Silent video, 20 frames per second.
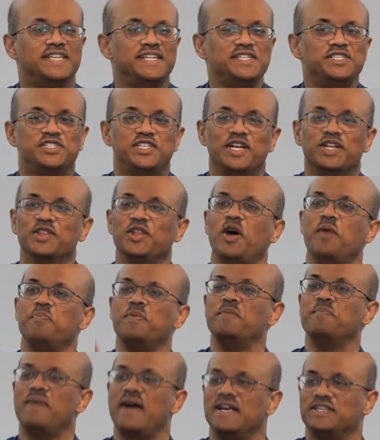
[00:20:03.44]
Sin shall
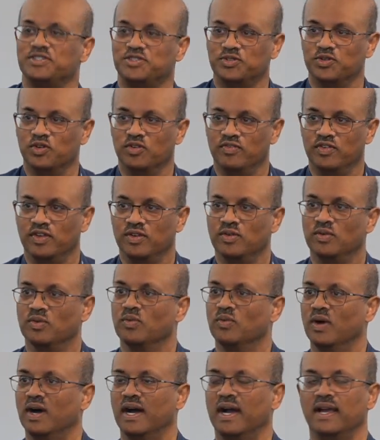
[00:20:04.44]
not be master over
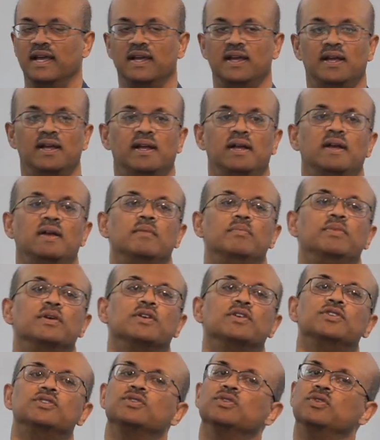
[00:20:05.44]
you. Why?
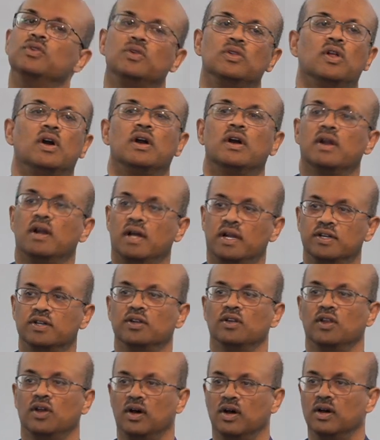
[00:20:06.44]
Because you're no longer
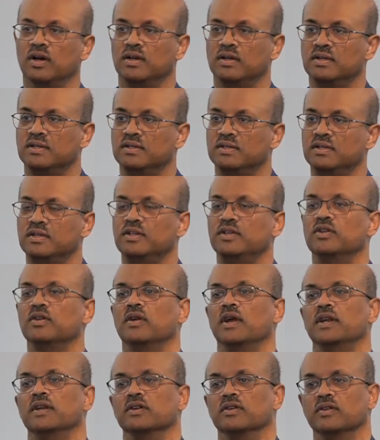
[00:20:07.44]
under law,
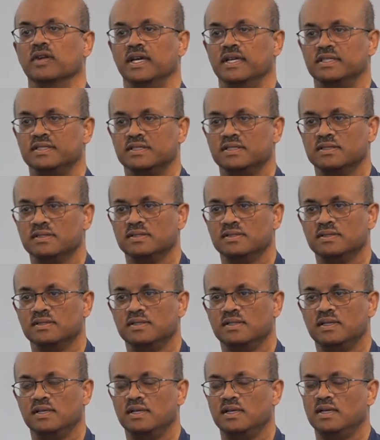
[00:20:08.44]
you're under grace.
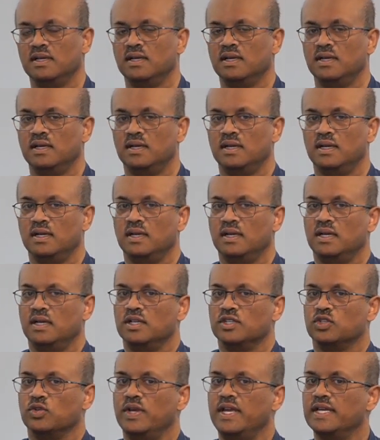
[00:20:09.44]

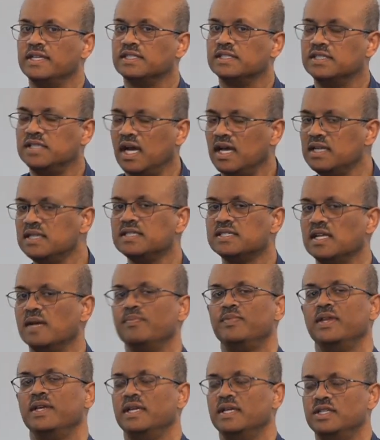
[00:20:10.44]
So he has done
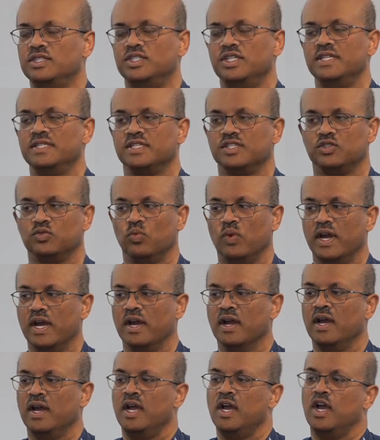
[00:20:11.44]
something in Jesus
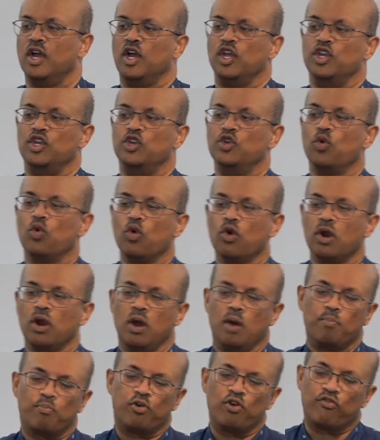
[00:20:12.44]
where
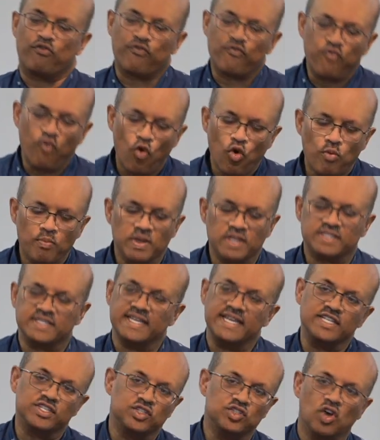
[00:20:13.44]
your
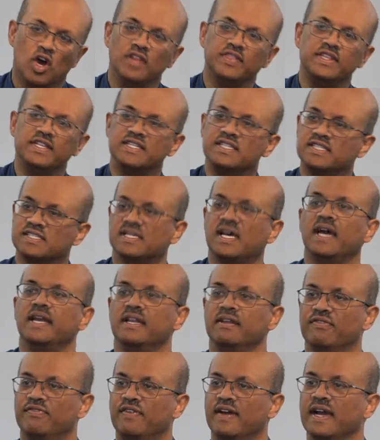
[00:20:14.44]
performance is not the
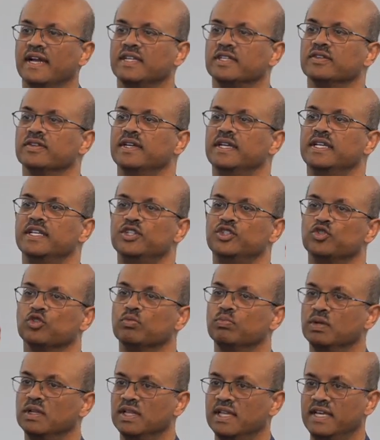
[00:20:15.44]
deciding factor, it
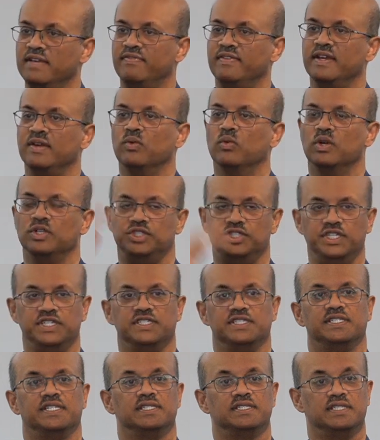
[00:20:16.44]
is your believing what
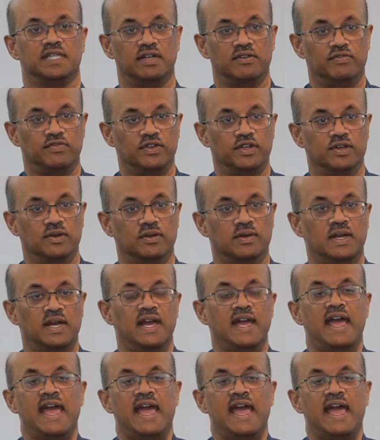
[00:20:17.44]
Jesus has done for you.